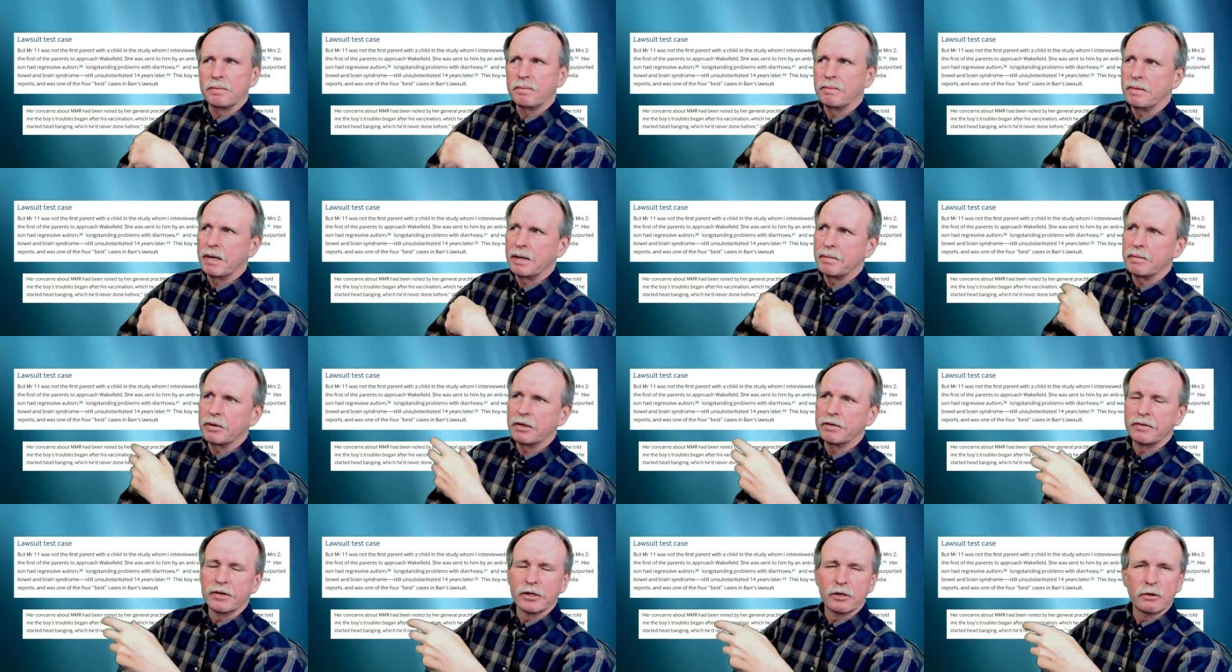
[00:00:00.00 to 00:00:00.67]

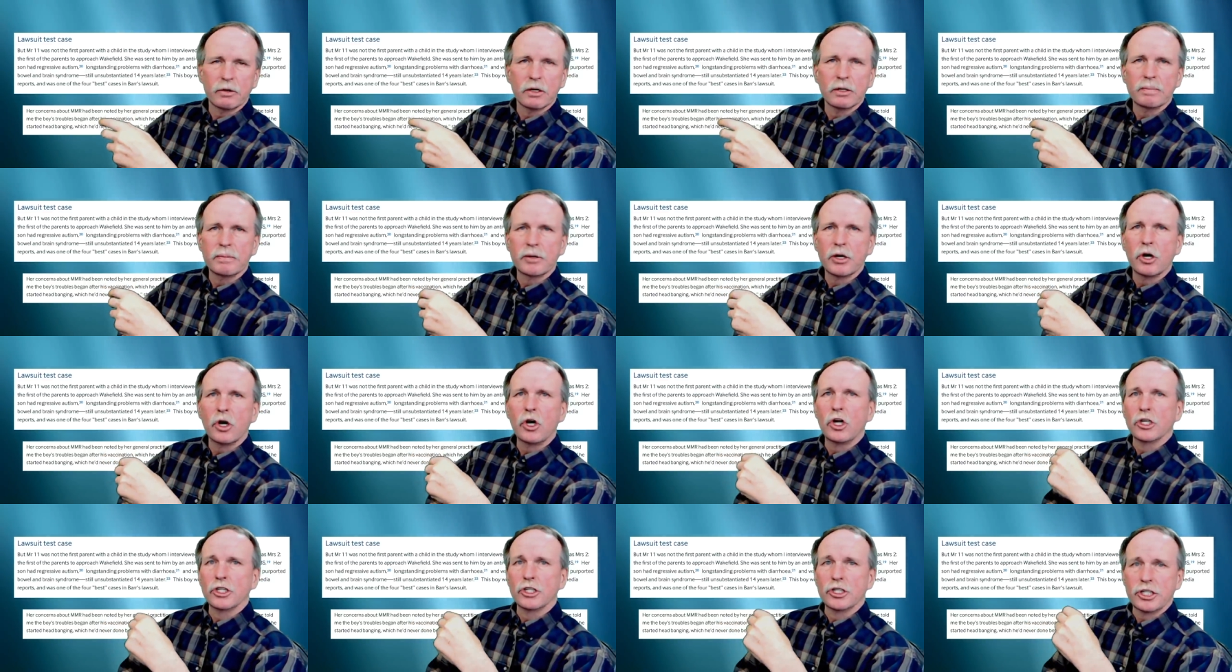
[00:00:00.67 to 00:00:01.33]
member of a group
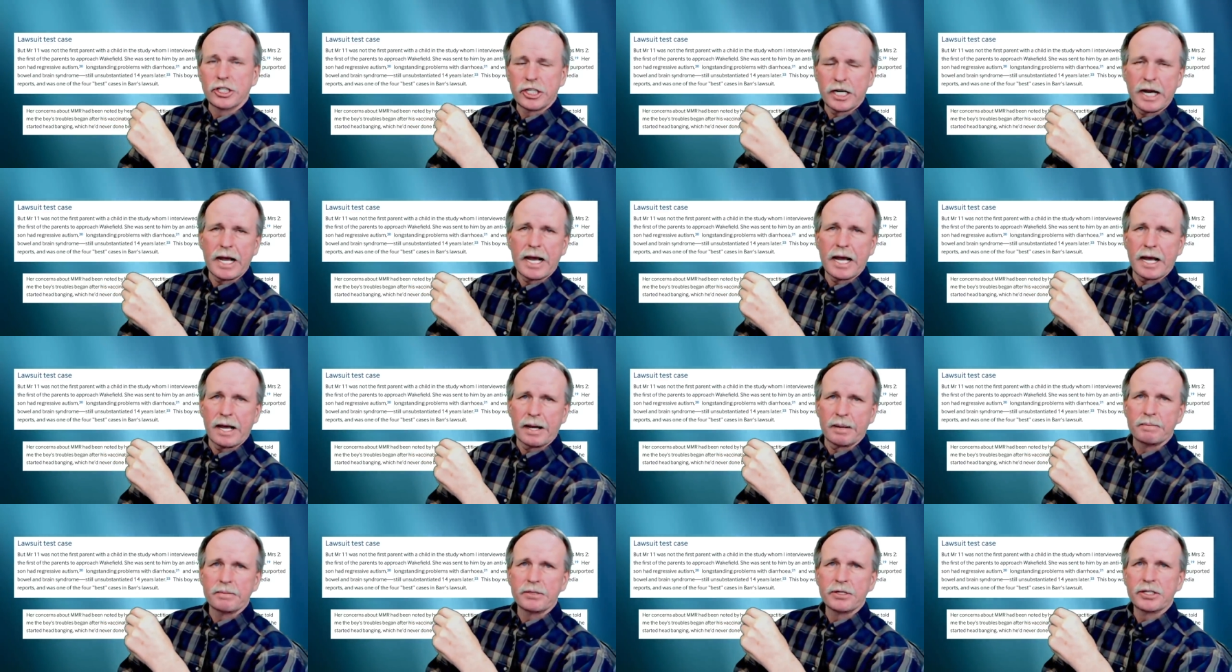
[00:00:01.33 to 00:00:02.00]
called
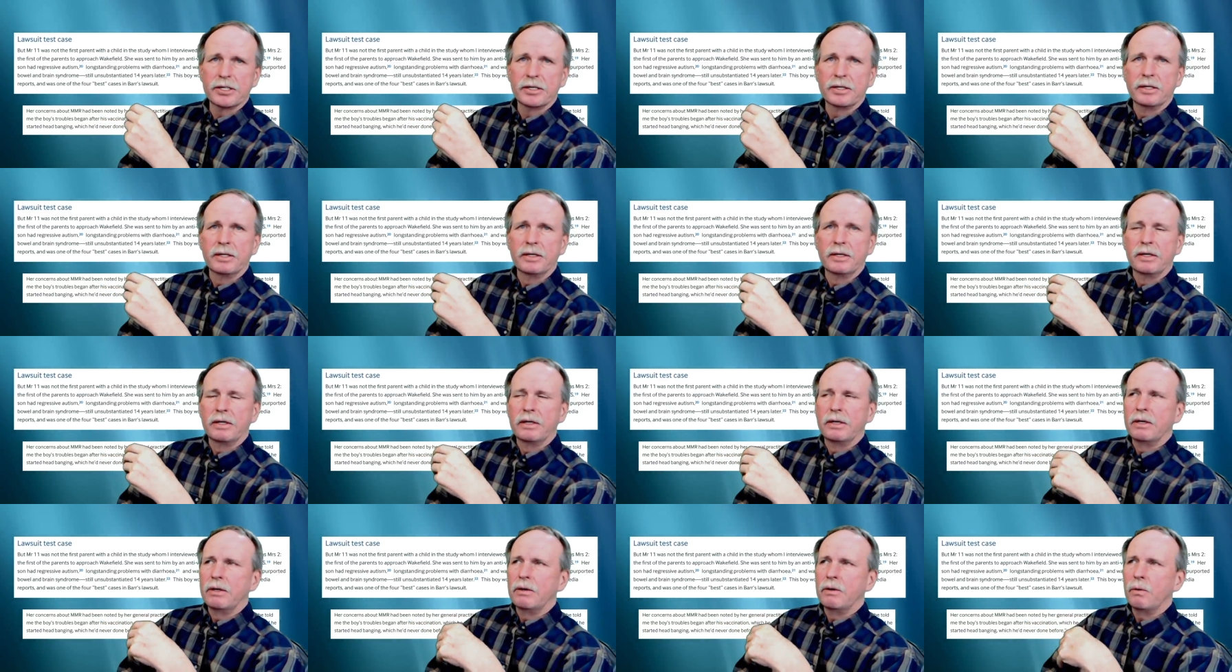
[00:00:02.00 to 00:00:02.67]
JABS,
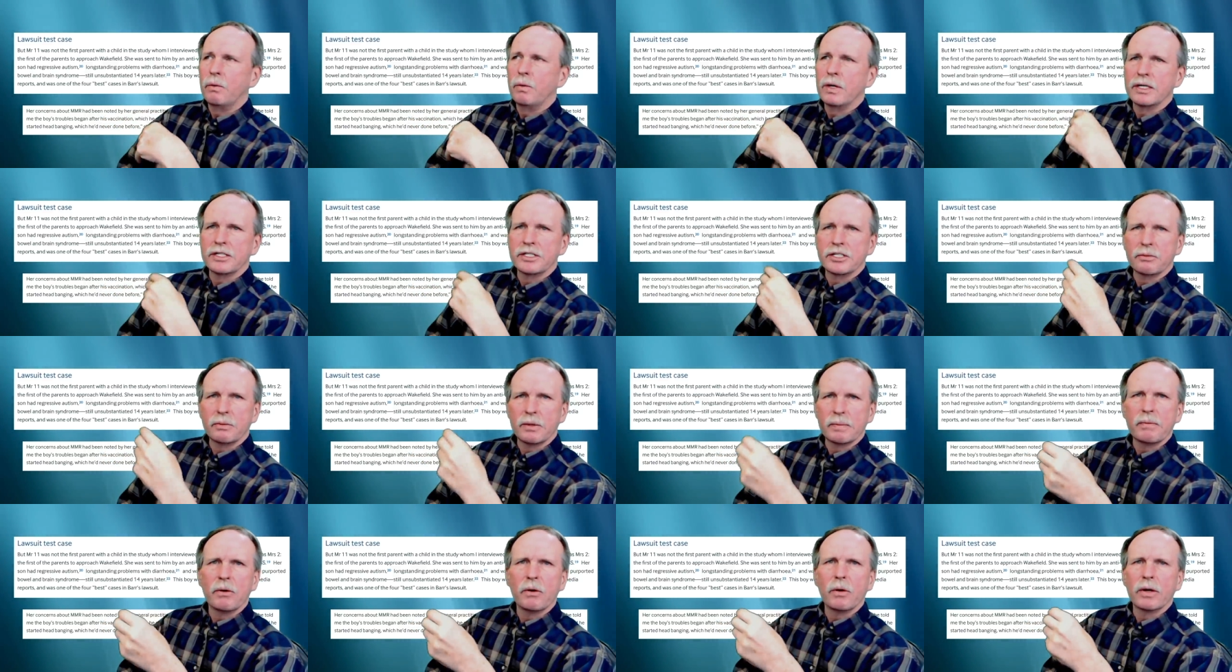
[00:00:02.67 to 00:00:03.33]
was
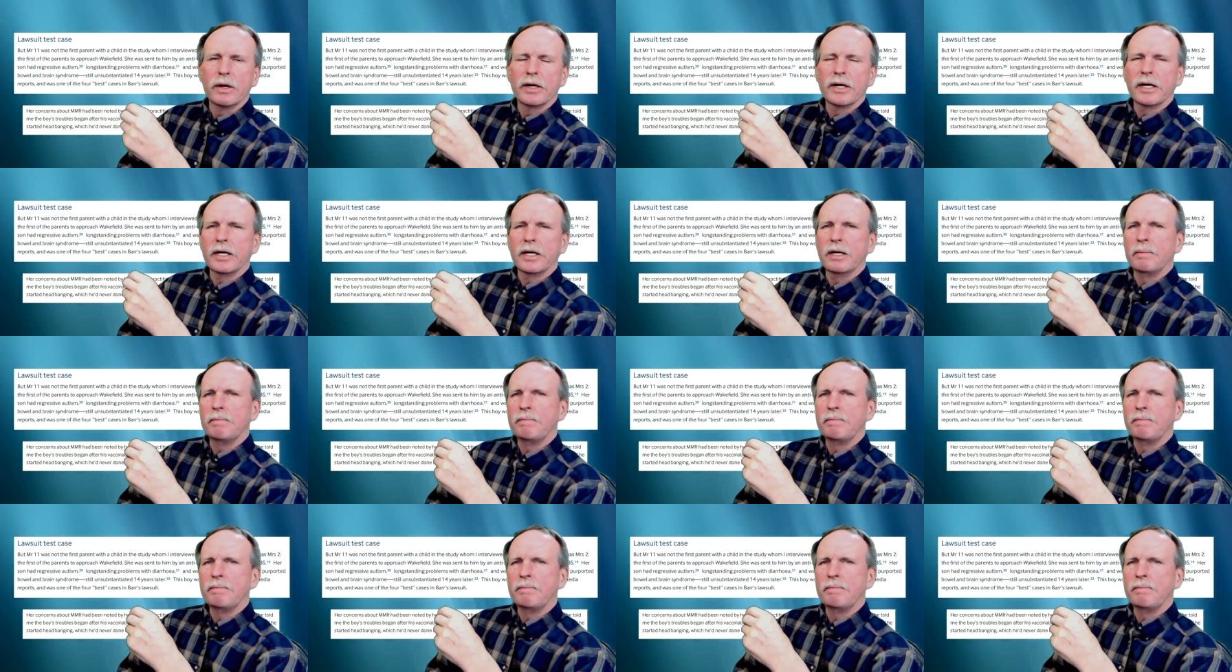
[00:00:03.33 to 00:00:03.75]
reported at